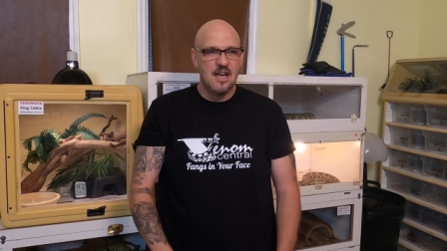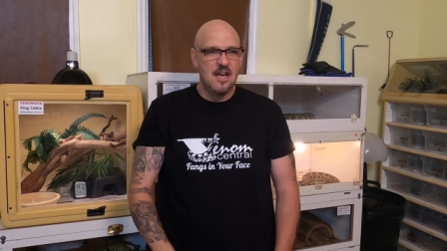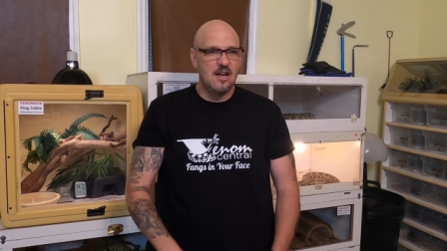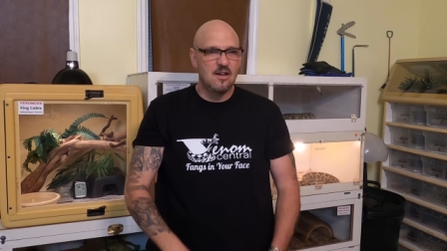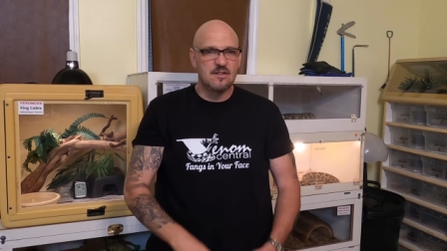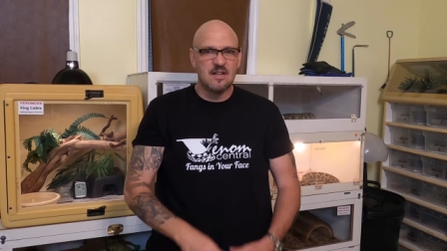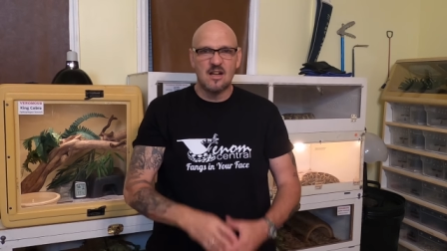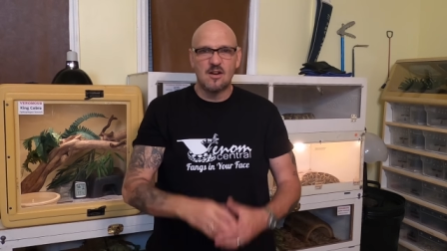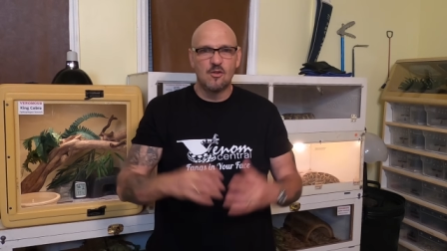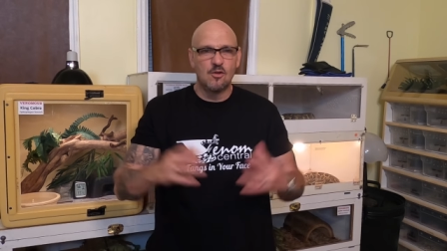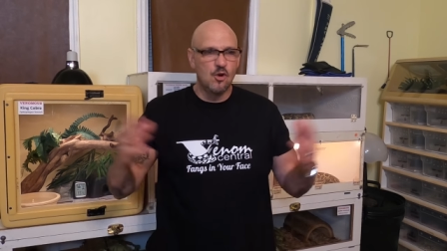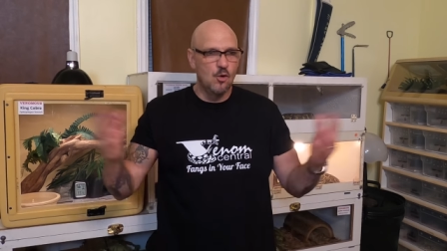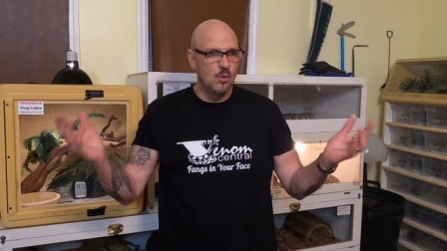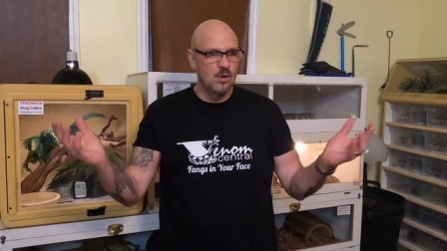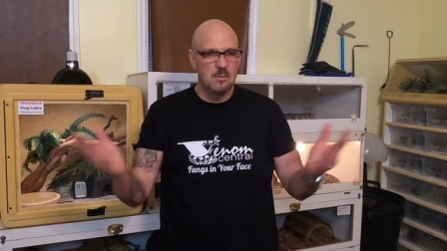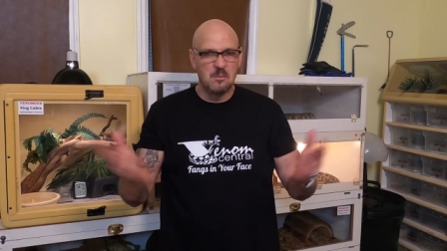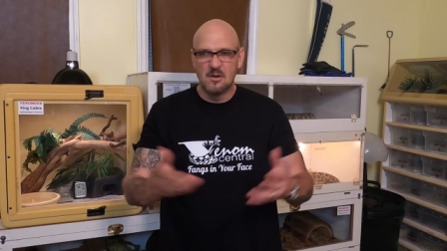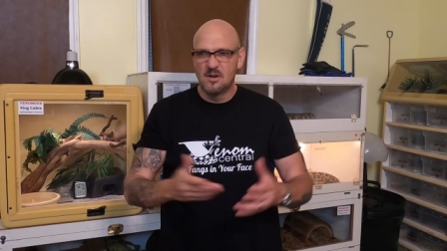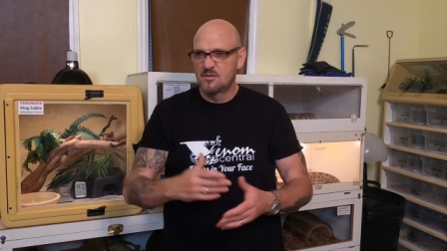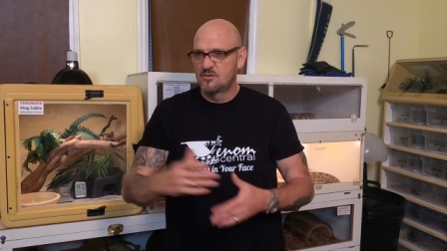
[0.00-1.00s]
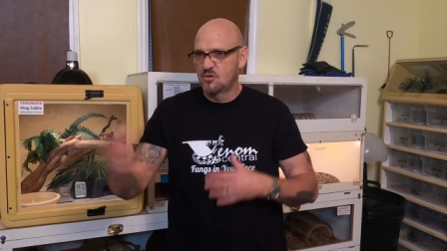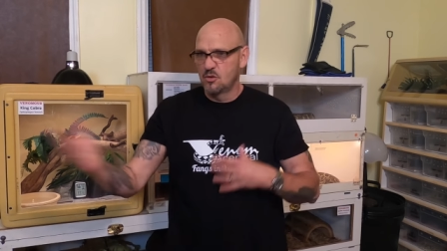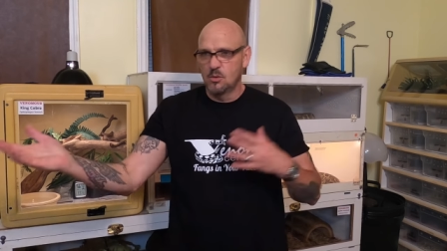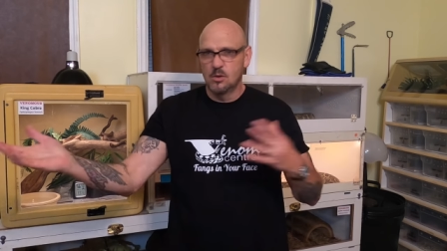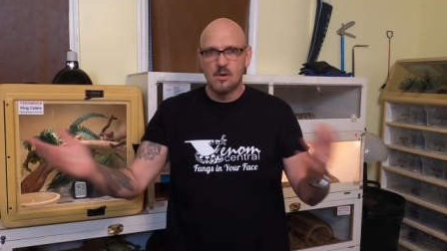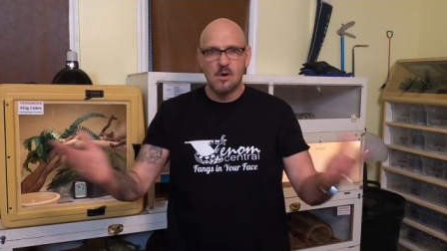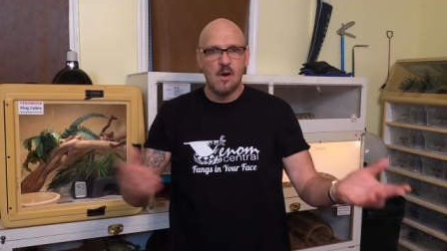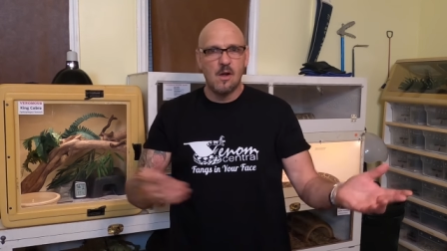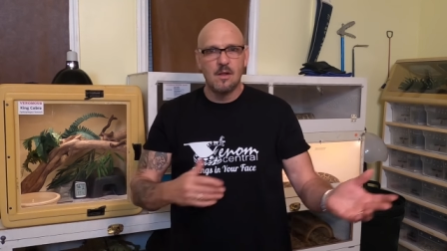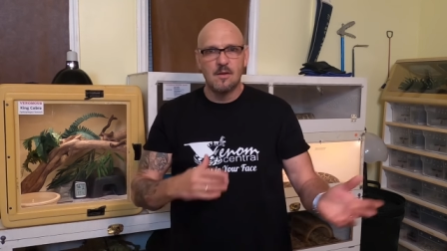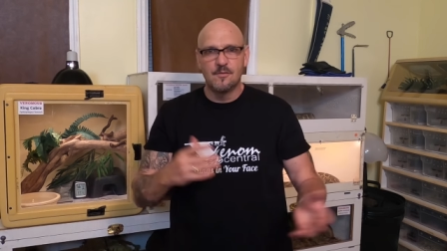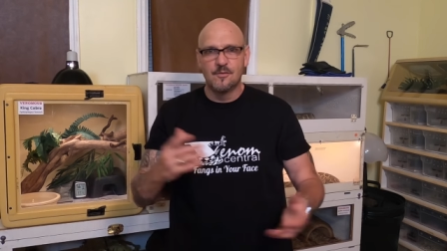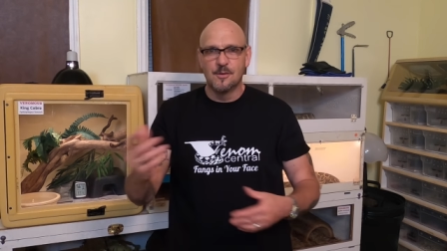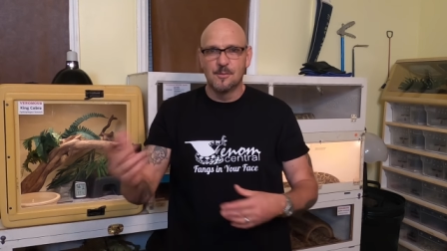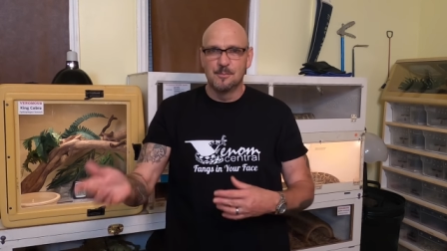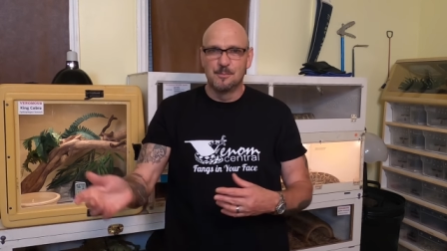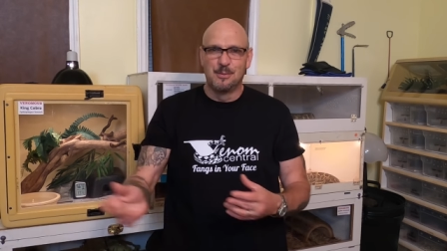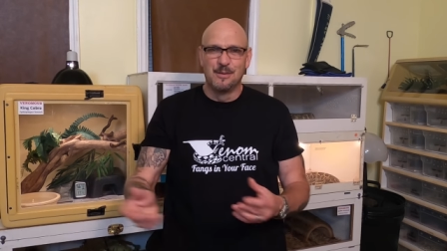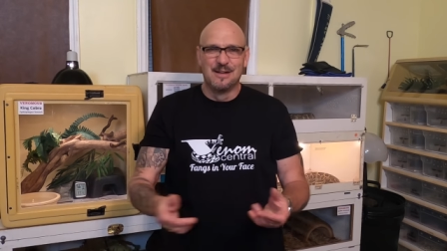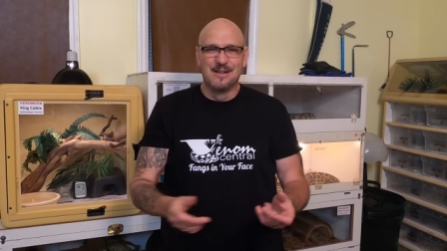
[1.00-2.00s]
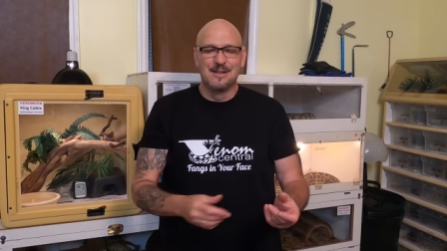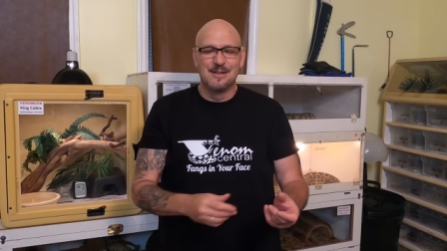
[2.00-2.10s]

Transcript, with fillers: He goes, I don't know what I'm gonna do with all of them,